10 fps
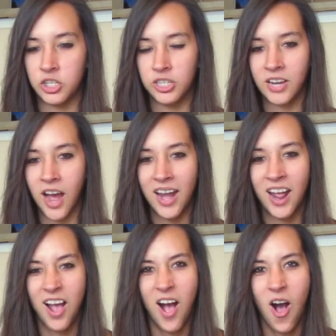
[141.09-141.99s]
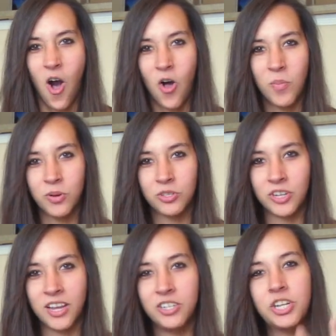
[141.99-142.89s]
She's got
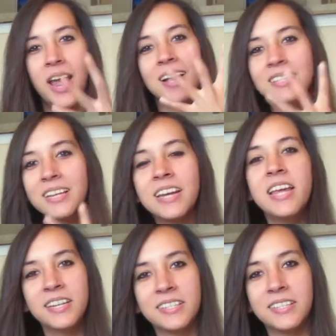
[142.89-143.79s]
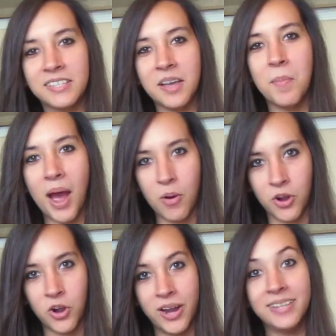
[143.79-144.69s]
almost, she has like an innocence about
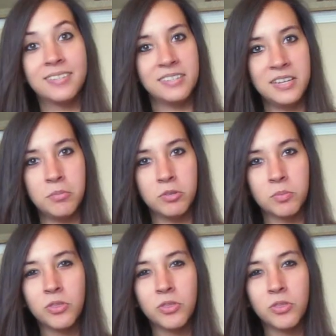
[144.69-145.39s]
her, it seems,